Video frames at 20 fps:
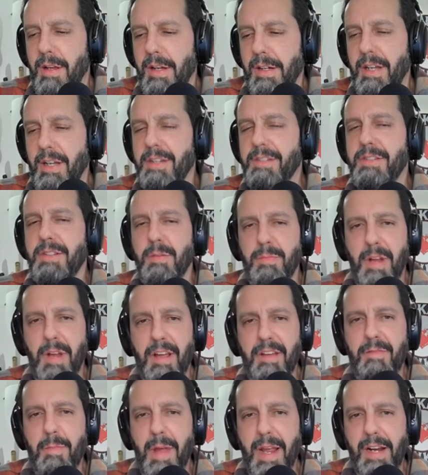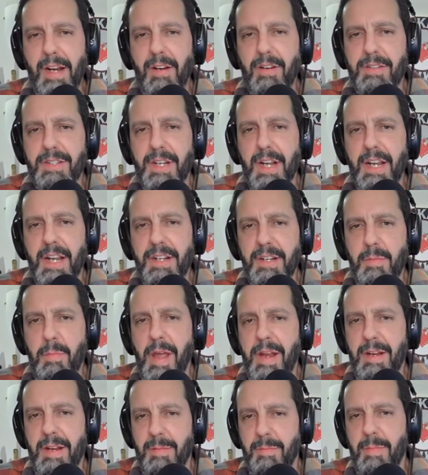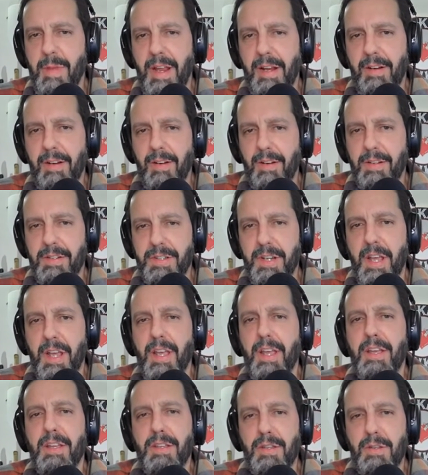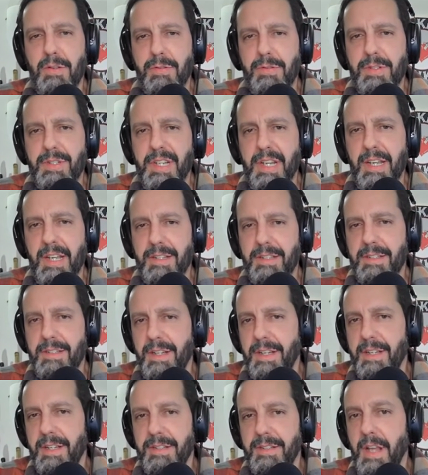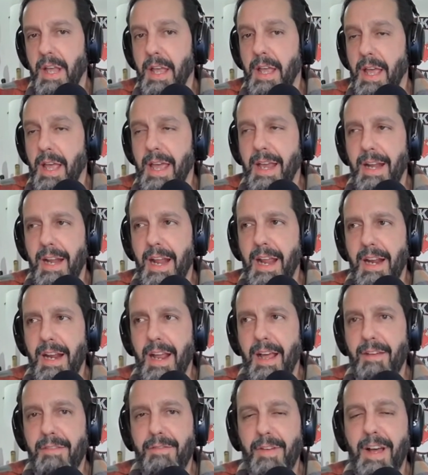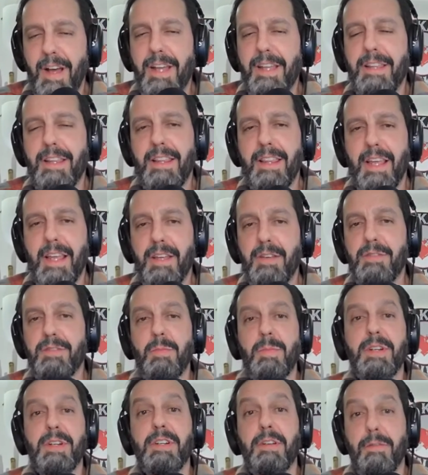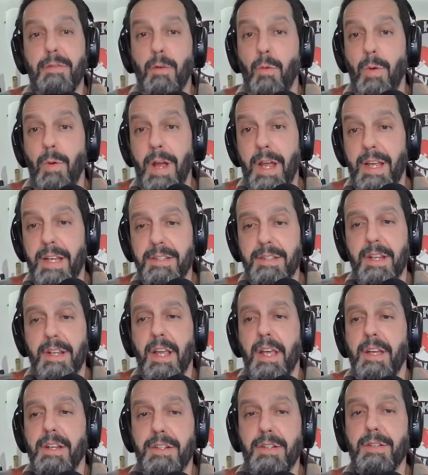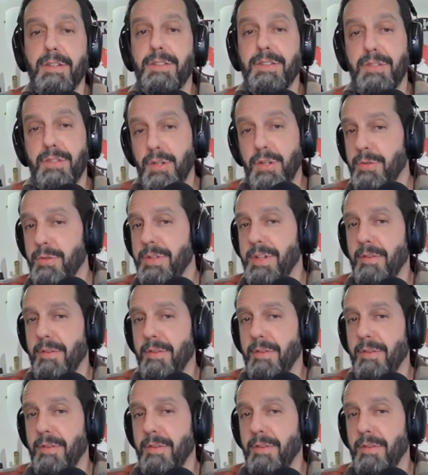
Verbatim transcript: custom knife makers and independent makers use CNCs, and and I find that they use them in different ways to 2 mm. Mm-hmm.